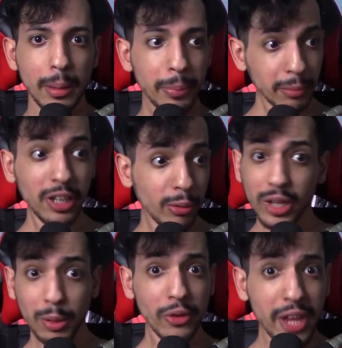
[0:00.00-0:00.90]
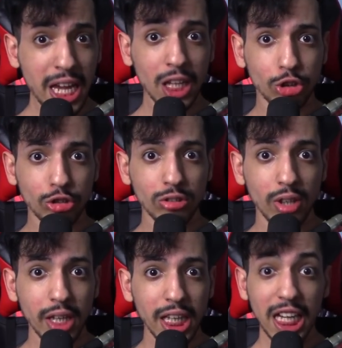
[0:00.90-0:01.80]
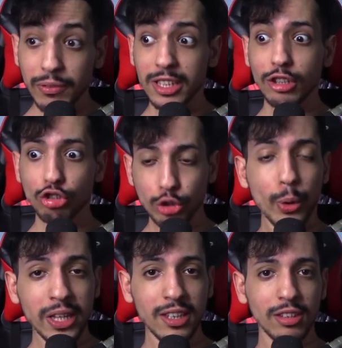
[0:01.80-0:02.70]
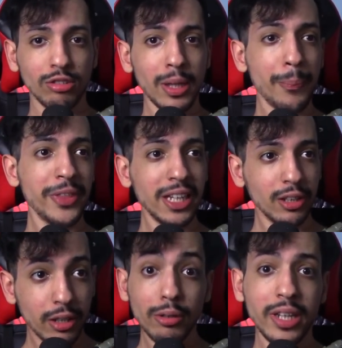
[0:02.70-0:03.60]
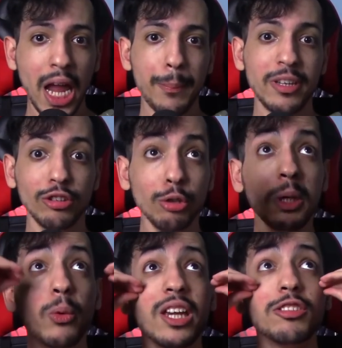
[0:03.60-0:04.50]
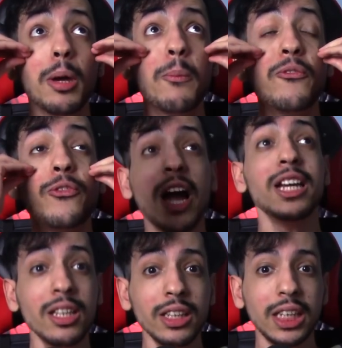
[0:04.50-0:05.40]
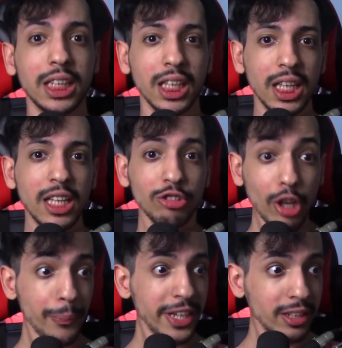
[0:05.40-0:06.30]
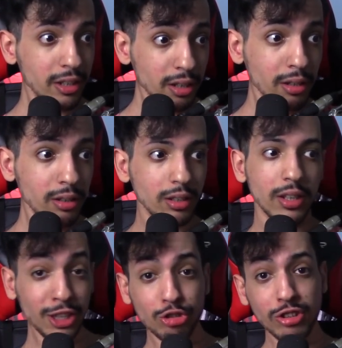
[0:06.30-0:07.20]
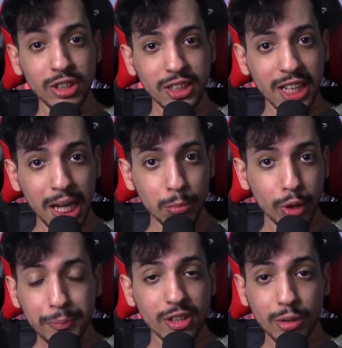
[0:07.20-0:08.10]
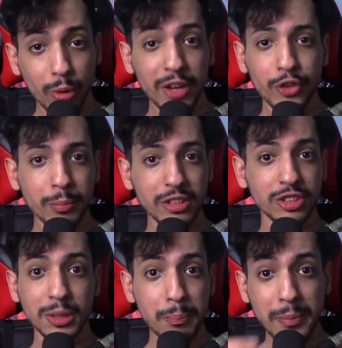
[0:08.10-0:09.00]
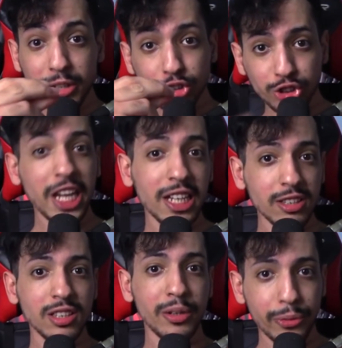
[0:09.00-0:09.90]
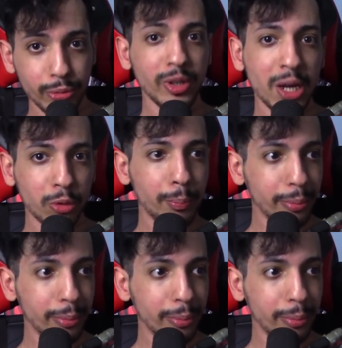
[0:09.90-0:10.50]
But I'm not okay with this! Even in the true ending, something good happens. Lumi wakes up, finally! Something good! Instantly the game rips it away from us in a mere seconds in a 3-hour